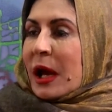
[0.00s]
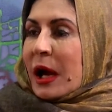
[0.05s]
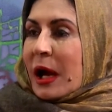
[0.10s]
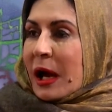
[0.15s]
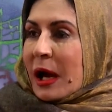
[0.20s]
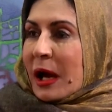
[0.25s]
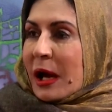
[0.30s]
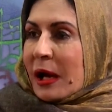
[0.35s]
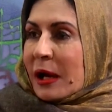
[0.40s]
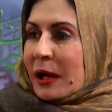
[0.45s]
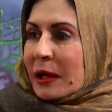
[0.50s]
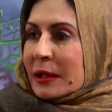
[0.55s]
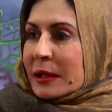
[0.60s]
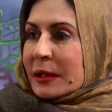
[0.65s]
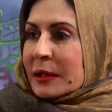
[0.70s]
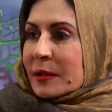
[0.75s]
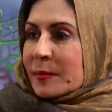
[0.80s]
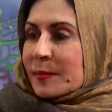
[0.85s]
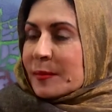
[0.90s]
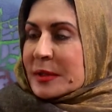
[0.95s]
are
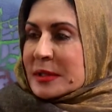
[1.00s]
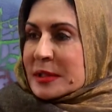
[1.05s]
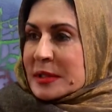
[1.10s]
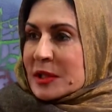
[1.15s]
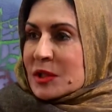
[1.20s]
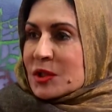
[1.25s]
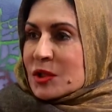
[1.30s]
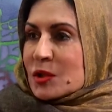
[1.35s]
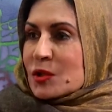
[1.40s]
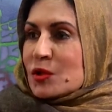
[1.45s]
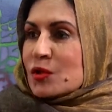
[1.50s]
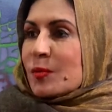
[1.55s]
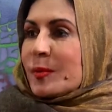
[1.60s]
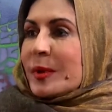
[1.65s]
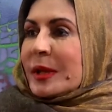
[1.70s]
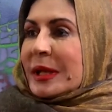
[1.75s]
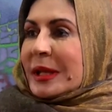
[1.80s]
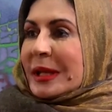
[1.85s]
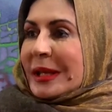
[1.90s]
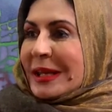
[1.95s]
in a position to
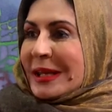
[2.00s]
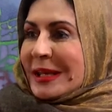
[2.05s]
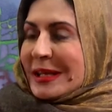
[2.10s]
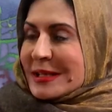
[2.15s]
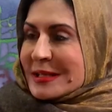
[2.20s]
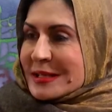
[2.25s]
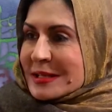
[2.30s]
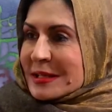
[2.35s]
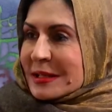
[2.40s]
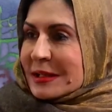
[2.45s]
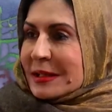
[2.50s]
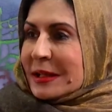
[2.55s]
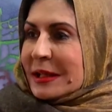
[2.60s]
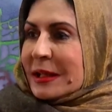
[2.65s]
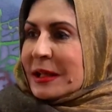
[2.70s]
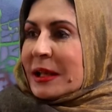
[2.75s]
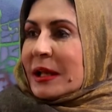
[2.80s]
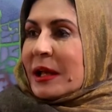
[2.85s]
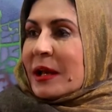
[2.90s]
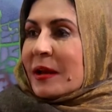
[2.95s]
be
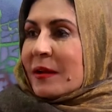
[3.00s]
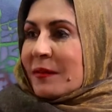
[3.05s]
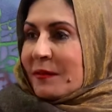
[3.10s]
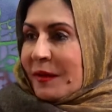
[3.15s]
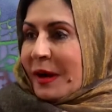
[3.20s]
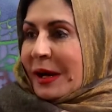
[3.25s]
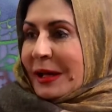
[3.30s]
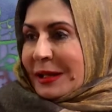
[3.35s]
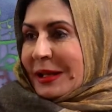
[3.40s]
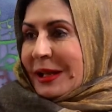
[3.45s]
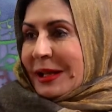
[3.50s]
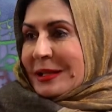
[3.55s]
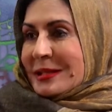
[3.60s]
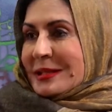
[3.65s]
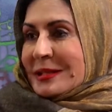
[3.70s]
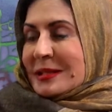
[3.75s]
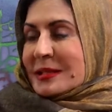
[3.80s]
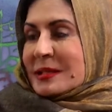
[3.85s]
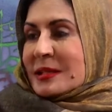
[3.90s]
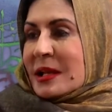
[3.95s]
easily
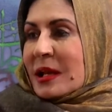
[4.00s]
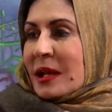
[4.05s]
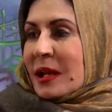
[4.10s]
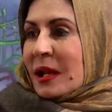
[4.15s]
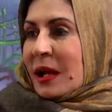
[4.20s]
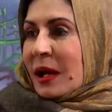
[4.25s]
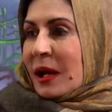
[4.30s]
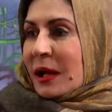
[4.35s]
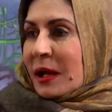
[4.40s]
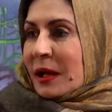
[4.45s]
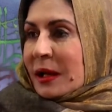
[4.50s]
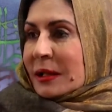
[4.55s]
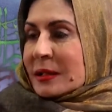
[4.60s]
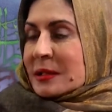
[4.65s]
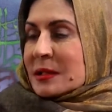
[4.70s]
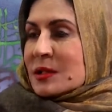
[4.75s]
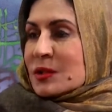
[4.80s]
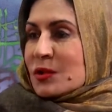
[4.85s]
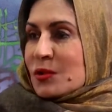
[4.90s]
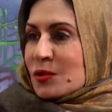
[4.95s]
violated. Uh, it
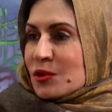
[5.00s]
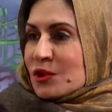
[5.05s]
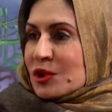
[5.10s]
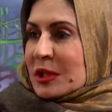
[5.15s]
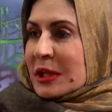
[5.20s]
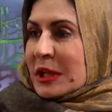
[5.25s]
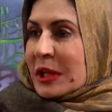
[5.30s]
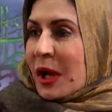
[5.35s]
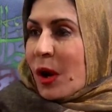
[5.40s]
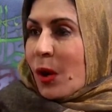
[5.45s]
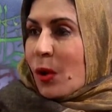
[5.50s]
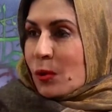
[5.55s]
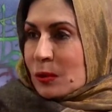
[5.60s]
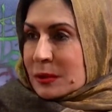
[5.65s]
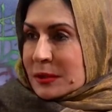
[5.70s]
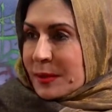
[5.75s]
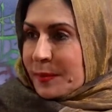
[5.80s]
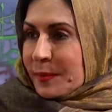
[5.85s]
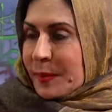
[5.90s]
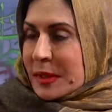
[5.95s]
is usually
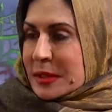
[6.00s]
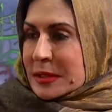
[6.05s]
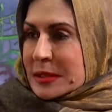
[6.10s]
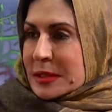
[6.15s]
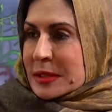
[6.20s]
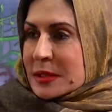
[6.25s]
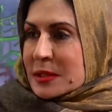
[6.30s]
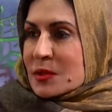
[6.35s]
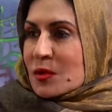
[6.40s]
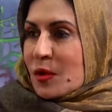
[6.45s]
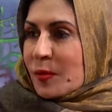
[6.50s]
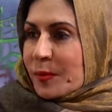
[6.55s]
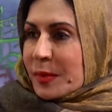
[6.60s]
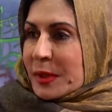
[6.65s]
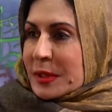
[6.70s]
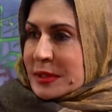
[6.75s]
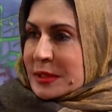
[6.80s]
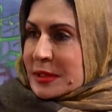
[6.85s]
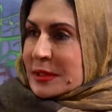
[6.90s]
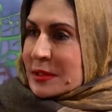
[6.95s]
older persons or
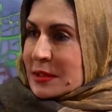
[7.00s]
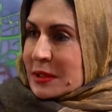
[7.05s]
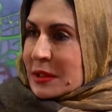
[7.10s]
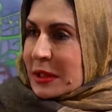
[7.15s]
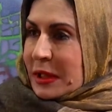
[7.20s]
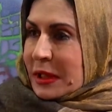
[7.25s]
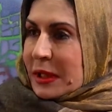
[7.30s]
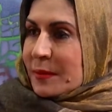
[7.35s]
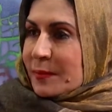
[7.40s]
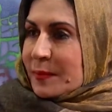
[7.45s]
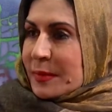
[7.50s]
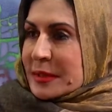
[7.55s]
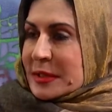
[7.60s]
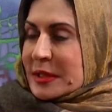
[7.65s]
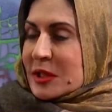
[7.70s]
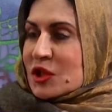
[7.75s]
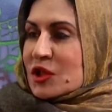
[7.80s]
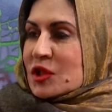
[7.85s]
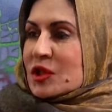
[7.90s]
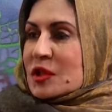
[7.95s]
persons in
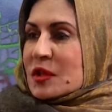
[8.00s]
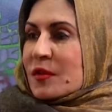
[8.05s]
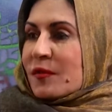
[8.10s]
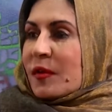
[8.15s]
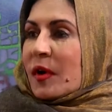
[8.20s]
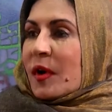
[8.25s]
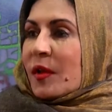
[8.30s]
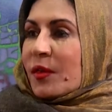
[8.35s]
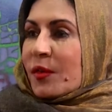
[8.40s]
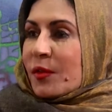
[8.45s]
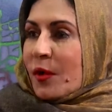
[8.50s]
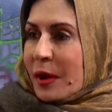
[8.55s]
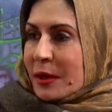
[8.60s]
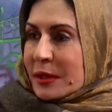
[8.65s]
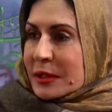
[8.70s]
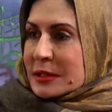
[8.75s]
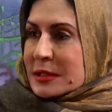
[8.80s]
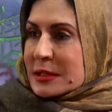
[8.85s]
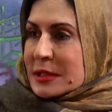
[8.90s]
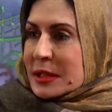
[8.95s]
positions of
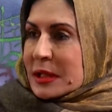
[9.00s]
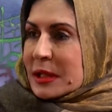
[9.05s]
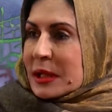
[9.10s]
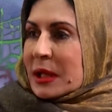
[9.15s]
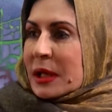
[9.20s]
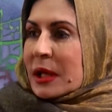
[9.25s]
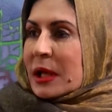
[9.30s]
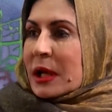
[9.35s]
authority